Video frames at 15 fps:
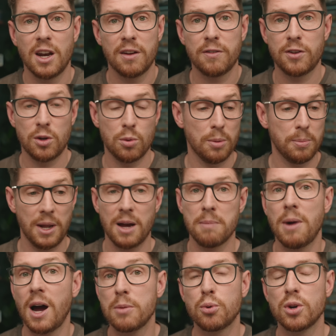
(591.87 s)
And if you apply
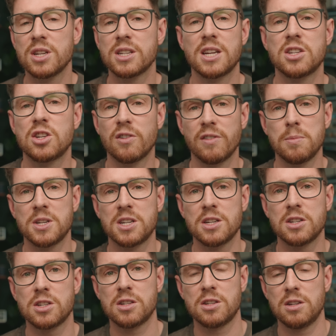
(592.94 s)
my presets to your
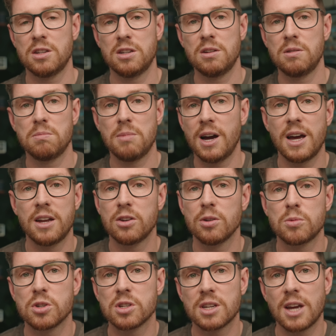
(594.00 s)
images, you might end
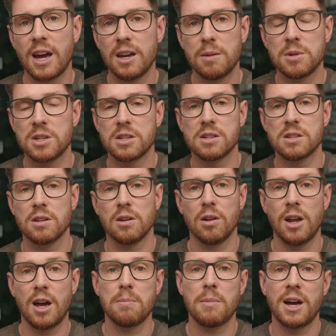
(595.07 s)
up just getting images that look
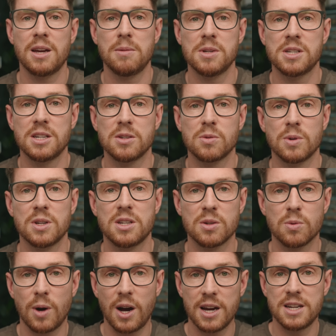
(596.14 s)
like my images, which
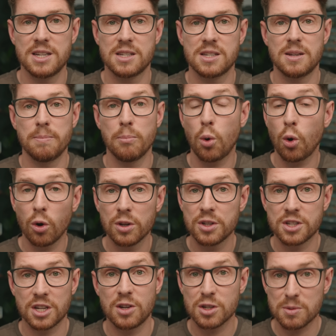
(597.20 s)
is why it's
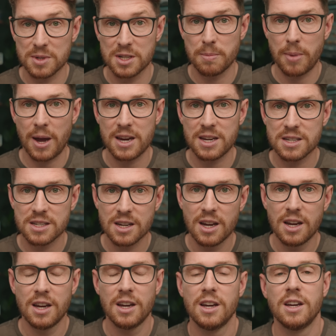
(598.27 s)
important to use them as a base
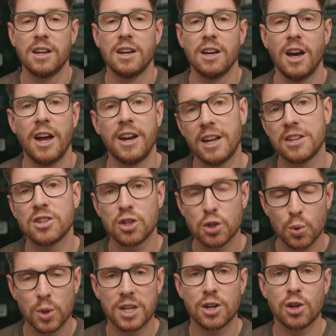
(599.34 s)
and then to
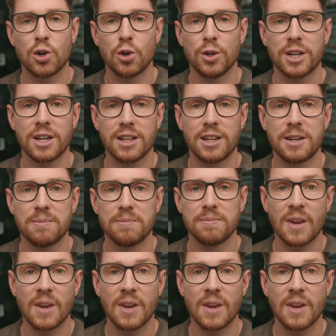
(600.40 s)
tweak accordingly.